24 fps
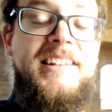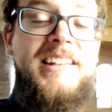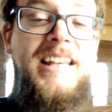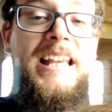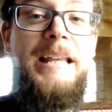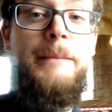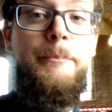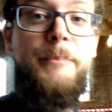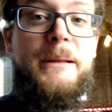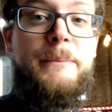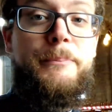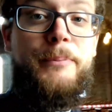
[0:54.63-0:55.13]
to
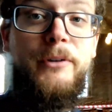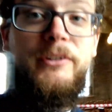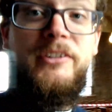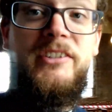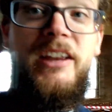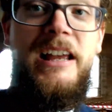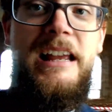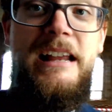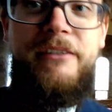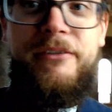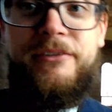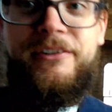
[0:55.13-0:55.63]
keep people
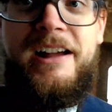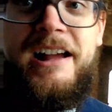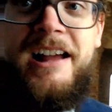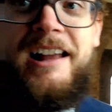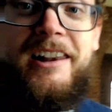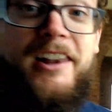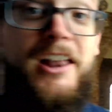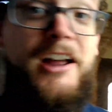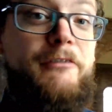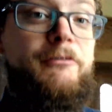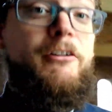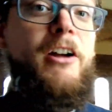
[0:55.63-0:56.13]
safe.
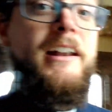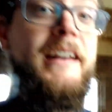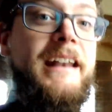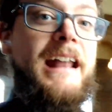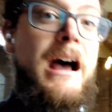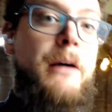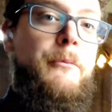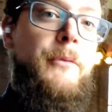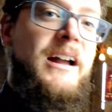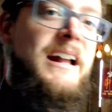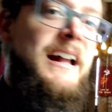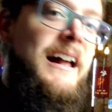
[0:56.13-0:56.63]
Like right
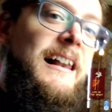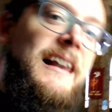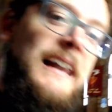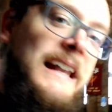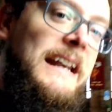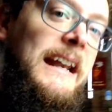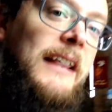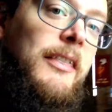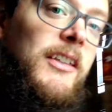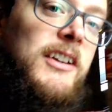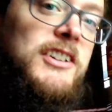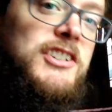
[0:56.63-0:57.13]
now, we're
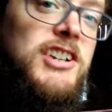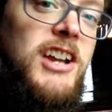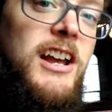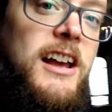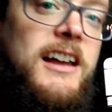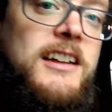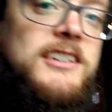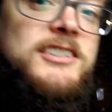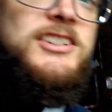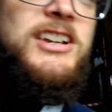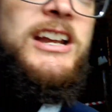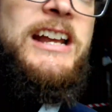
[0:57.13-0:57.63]
cleaning the
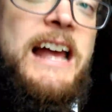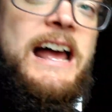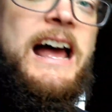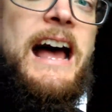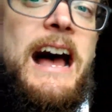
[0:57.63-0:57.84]
church.